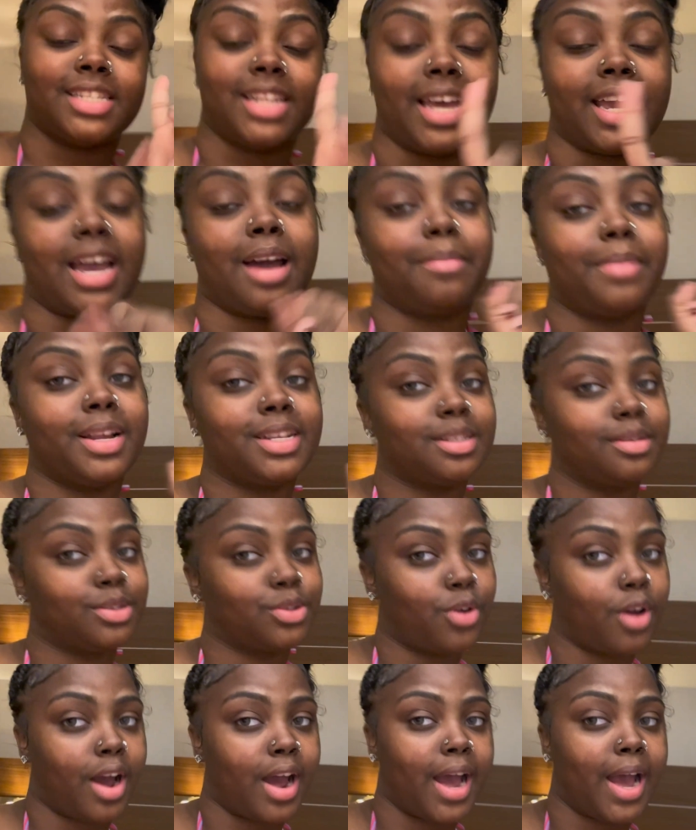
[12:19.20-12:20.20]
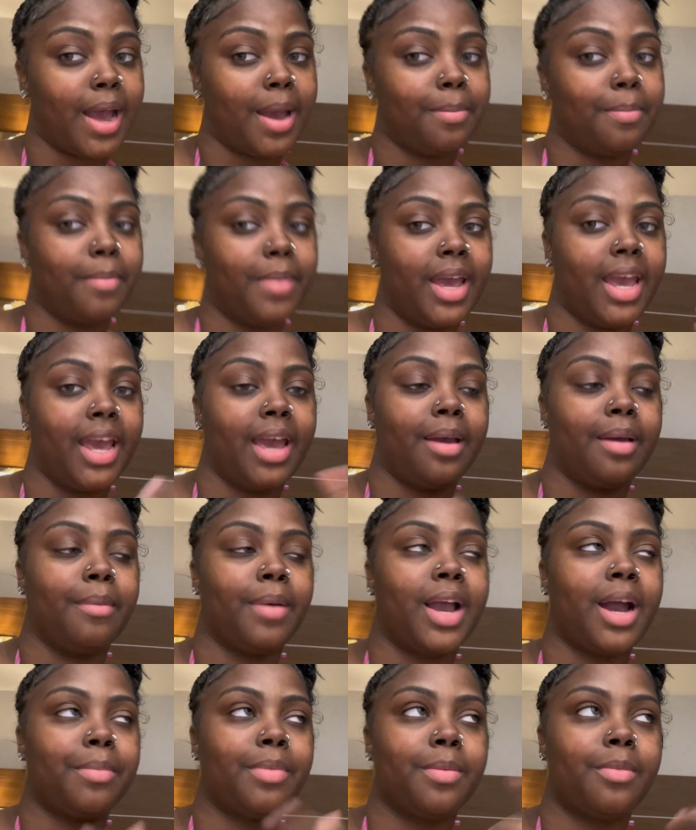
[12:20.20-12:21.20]
like comment and subscribe
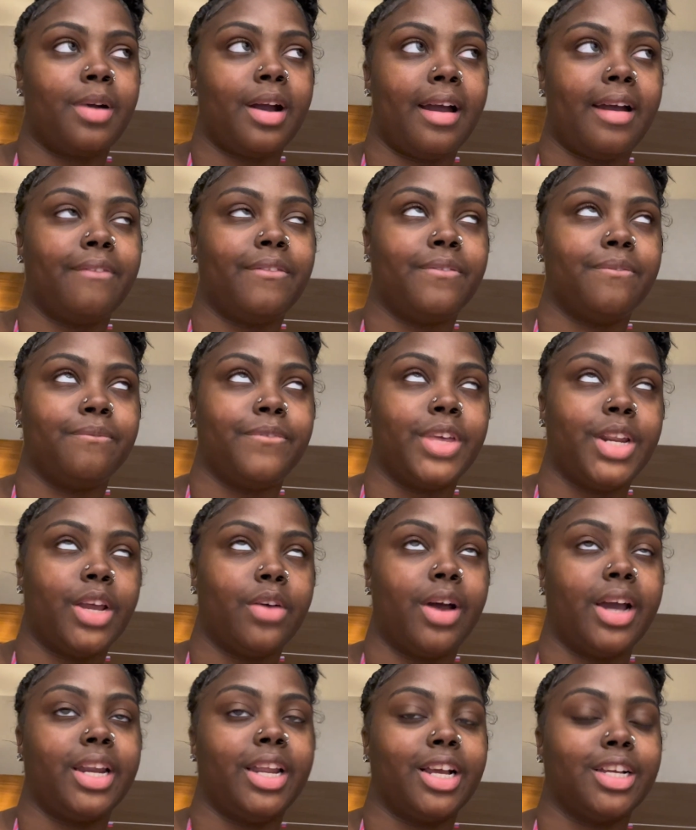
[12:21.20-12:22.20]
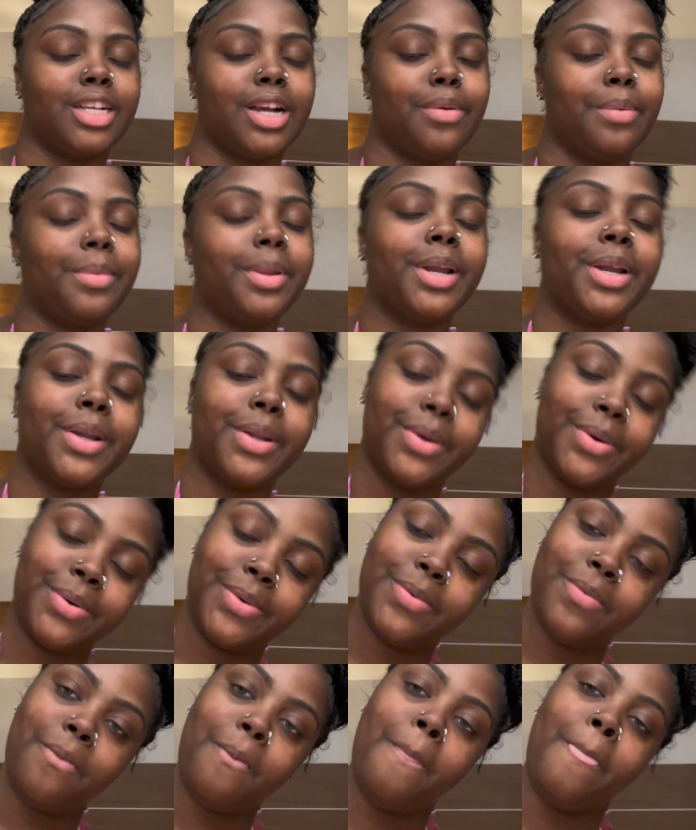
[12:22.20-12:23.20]
and comment my video ideas y'all want me to
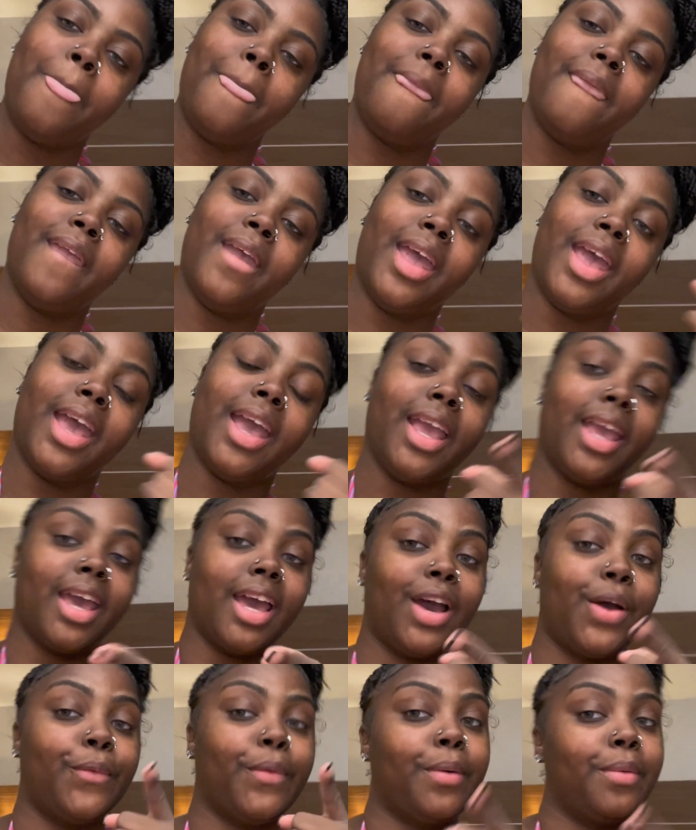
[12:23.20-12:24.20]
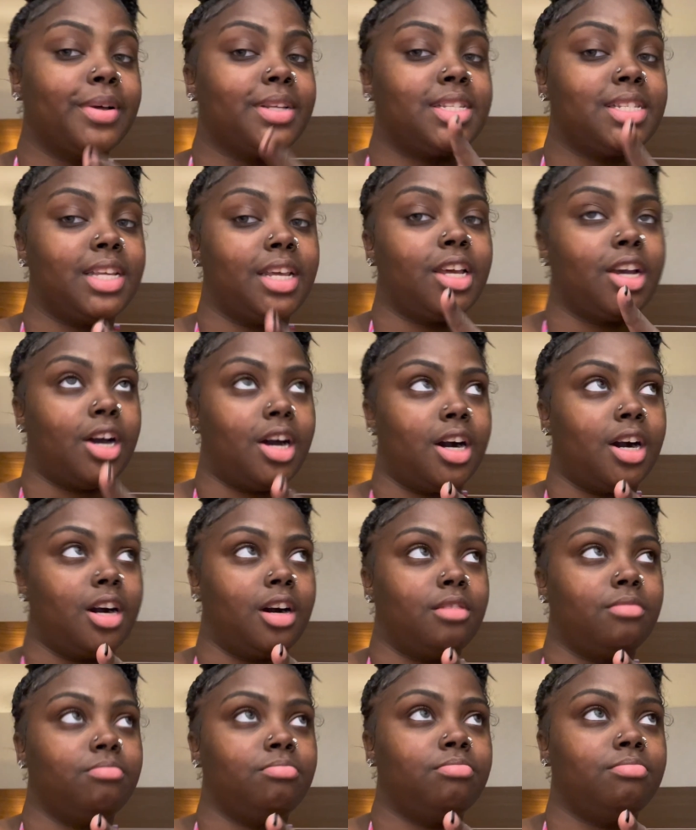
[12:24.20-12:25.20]
do and yeah we will see
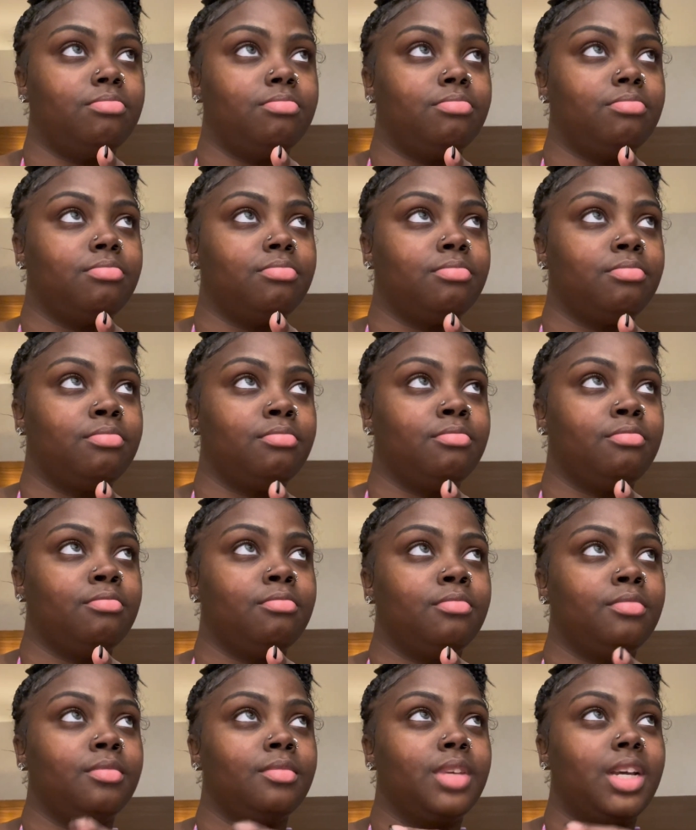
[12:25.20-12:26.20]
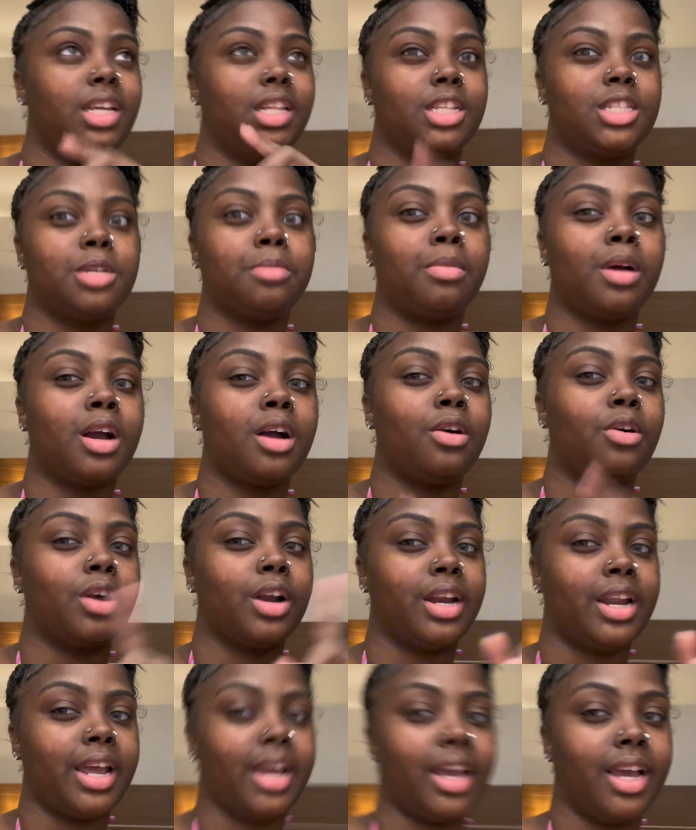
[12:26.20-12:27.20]
y'all either tomorrow or
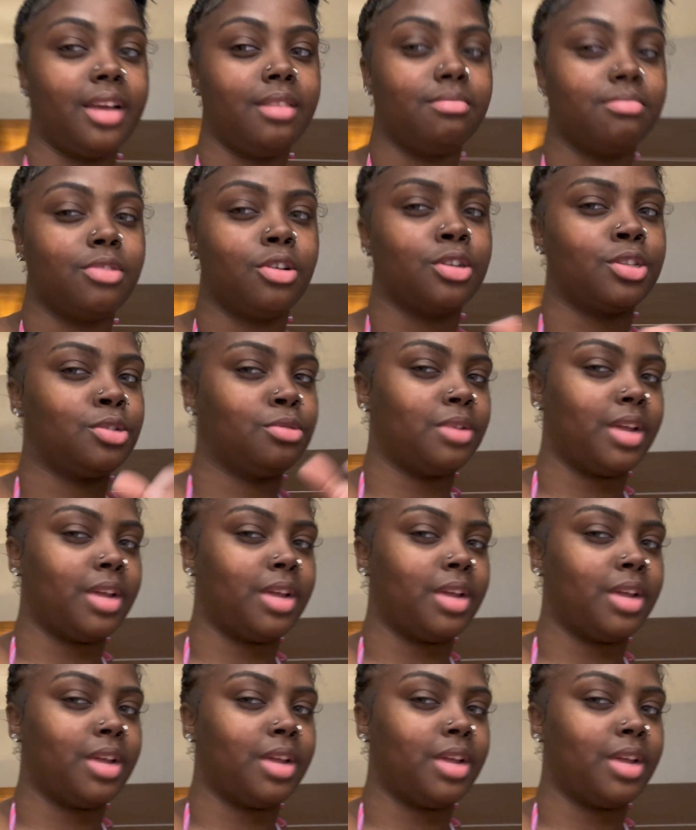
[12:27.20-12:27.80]
day or two